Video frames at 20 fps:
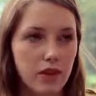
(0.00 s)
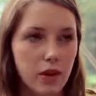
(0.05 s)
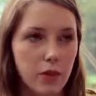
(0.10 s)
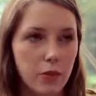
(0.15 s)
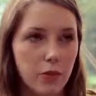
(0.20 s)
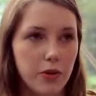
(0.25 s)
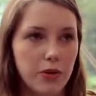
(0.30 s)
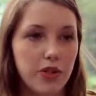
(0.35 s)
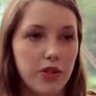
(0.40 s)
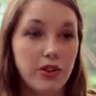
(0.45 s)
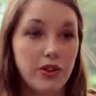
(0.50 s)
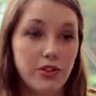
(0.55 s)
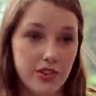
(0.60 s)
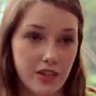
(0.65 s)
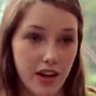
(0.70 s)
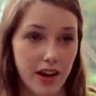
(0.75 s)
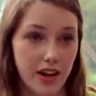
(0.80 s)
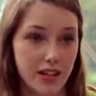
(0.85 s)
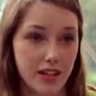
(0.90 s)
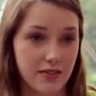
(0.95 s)
with those
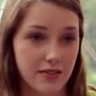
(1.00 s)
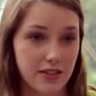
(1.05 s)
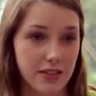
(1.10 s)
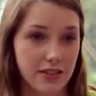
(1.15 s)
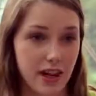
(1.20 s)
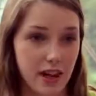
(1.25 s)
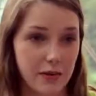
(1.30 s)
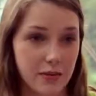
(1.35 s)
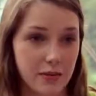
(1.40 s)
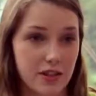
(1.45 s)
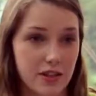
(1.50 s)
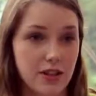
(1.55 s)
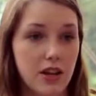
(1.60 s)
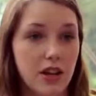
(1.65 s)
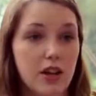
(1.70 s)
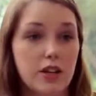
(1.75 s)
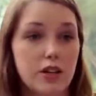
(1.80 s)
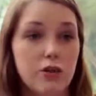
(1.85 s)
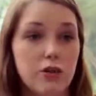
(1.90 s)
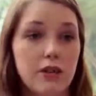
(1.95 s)
kinds of assignments,
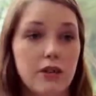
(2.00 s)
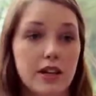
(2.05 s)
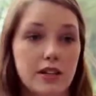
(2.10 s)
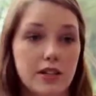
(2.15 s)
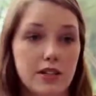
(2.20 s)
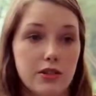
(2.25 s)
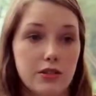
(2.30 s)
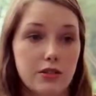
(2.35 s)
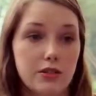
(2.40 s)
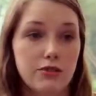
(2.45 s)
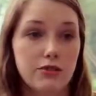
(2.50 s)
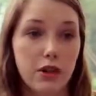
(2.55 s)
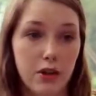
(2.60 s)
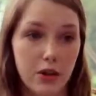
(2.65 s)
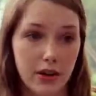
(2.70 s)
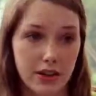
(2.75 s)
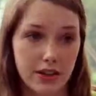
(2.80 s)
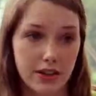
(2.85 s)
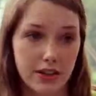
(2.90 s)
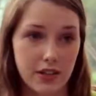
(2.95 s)
you get to
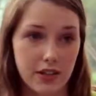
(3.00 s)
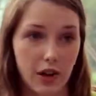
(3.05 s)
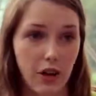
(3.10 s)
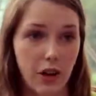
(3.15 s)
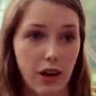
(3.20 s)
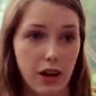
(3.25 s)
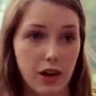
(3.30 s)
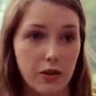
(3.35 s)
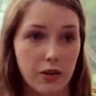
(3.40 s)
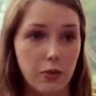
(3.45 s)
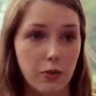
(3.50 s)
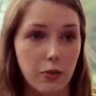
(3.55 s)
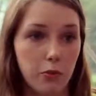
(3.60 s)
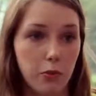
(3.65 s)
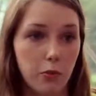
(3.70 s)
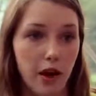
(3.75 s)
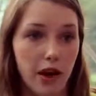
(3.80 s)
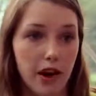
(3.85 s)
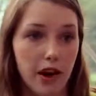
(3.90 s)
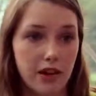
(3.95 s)
focus on
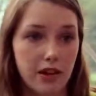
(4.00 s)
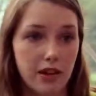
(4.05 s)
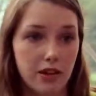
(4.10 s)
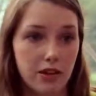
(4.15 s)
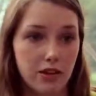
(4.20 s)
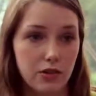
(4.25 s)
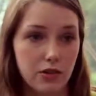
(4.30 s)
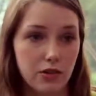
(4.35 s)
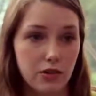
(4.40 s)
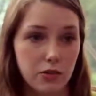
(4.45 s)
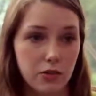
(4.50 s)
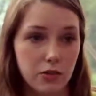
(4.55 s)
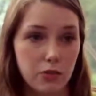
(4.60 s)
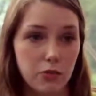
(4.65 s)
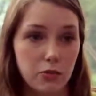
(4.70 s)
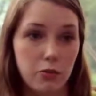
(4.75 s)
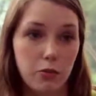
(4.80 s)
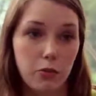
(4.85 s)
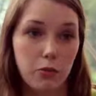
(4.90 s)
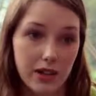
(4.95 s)
what you
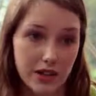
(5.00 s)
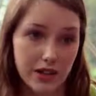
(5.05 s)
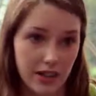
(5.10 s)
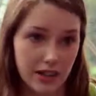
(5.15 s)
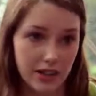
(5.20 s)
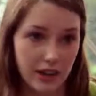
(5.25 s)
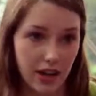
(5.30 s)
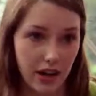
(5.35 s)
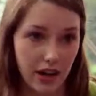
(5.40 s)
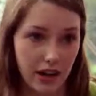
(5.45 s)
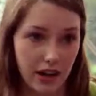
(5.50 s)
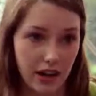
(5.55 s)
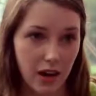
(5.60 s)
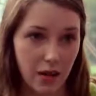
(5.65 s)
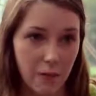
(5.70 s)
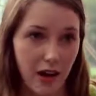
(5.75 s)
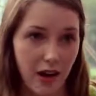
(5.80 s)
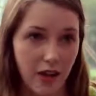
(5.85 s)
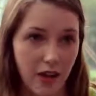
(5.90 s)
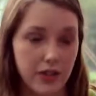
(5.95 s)
want to study
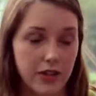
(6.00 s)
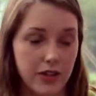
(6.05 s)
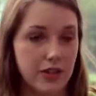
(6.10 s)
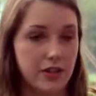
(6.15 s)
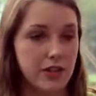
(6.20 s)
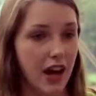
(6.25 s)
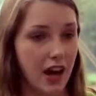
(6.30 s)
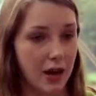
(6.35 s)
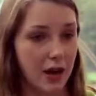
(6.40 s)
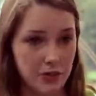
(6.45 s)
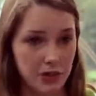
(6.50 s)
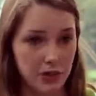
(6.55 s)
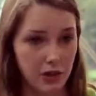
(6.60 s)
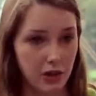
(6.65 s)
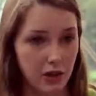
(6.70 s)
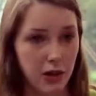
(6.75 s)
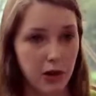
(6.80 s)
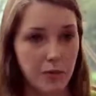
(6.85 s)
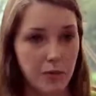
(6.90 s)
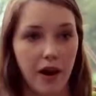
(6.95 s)
about the chapter
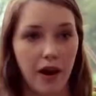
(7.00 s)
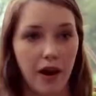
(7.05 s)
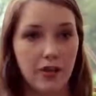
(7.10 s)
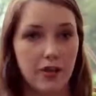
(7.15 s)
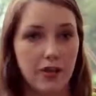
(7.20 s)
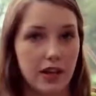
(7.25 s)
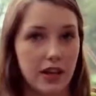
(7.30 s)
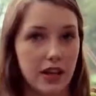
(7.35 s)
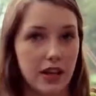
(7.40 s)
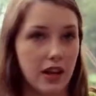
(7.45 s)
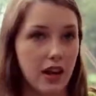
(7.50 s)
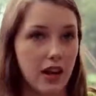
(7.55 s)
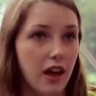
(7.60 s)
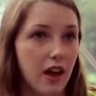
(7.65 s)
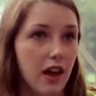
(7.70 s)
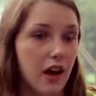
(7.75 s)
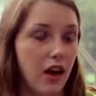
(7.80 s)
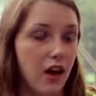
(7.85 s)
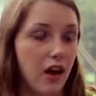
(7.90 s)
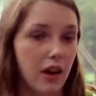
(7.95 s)
or about the
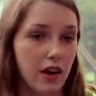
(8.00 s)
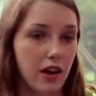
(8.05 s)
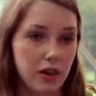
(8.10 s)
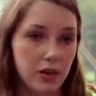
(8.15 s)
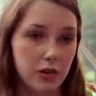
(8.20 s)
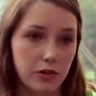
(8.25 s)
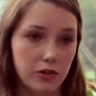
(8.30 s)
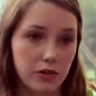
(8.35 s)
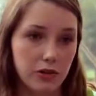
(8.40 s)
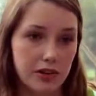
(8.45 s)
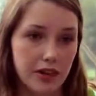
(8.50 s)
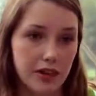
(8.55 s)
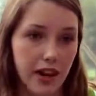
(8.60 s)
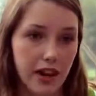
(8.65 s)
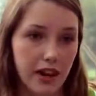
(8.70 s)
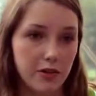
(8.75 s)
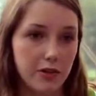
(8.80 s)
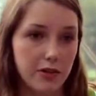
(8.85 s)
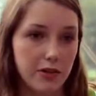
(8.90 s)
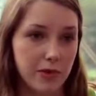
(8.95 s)
articles
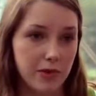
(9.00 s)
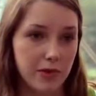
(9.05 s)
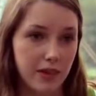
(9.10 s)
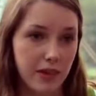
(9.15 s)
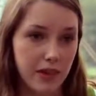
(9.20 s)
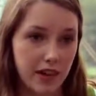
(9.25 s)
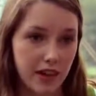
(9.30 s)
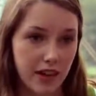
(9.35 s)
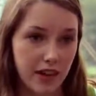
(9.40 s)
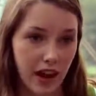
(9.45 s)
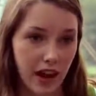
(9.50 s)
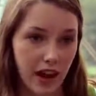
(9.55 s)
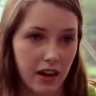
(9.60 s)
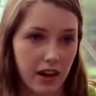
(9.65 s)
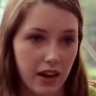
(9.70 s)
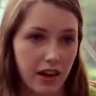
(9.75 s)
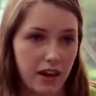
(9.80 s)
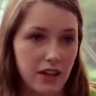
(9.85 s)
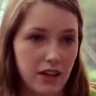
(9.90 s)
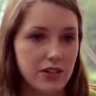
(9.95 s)
that we've been looking at.
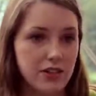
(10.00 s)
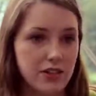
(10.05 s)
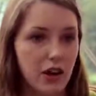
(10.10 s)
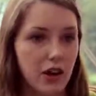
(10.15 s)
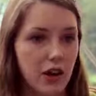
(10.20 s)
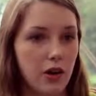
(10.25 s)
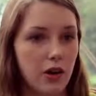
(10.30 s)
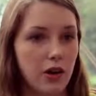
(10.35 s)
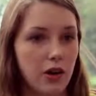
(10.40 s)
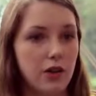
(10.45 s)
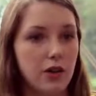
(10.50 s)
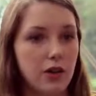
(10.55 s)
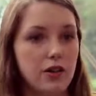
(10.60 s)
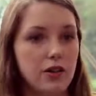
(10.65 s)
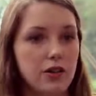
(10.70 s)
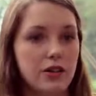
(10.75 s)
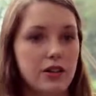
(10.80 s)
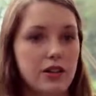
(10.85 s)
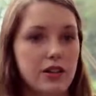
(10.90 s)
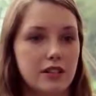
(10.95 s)
So
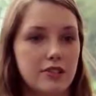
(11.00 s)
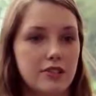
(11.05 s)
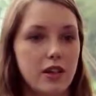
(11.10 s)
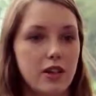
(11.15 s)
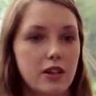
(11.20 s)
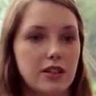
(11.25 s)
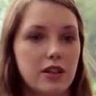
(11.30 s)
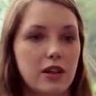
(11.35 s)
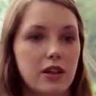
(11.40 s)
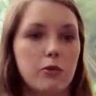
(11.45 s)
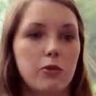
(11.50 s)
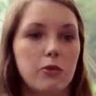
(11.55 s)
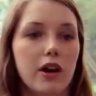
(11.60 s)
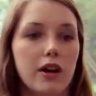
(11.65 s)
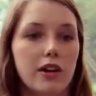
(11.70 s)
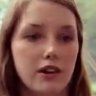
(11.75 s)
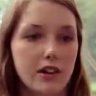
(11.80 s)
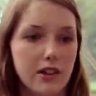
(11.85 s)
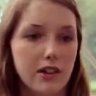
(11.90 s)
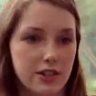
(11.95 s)
you get to focus on what
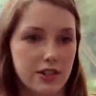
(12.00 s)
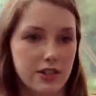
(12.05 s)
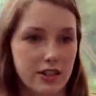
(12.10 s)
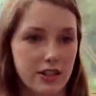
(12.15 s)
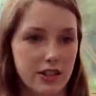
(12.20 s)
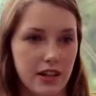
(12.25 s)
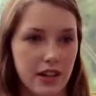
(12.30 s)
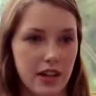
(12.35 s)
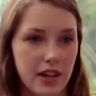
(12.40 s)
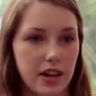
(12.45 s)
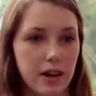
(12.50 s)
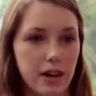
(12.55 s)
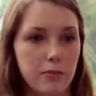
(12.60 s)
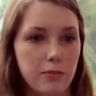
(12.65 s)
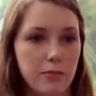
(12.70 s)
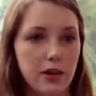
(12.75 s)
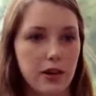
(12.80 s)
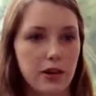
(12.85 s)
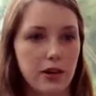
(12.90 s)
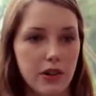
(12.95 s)
you're interested in and
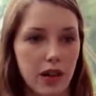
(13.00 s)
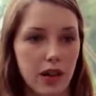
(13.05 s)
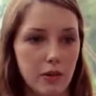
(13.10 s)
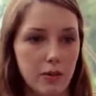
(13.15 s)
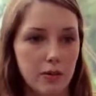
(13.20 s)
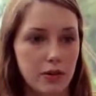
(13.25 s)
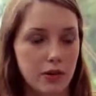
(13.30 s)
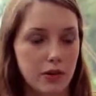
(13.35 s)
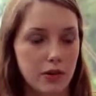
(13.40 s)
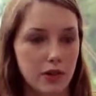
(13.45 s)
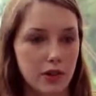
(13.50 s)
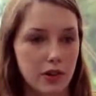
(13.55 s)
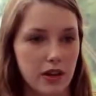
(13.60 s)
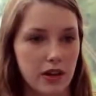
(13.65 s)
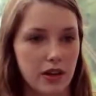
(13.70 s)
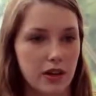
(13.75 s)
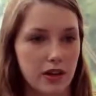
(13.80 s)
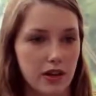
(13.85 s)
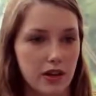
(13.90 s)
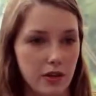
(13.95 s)
build up your
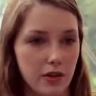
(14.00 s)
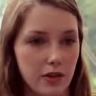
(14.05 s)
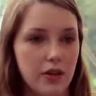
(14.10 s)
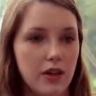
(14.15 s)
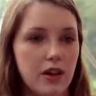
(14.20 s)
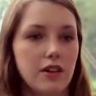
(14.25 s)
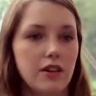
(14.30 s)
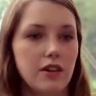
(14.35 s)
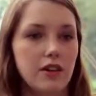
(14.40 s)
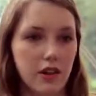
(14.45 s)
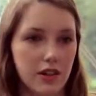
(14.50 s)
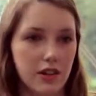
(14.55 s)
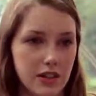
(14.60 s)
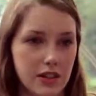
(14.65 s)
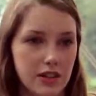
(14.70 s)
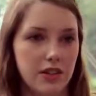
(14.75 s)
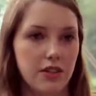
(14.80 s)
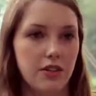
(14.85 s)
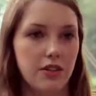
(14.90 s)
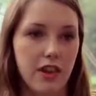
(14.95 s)
knowledge
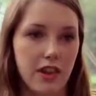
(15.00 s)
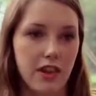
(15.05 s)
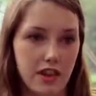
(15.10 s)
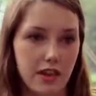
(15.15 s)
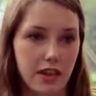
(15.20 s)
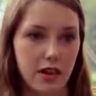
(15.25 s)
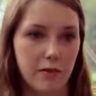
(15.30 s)
and thinking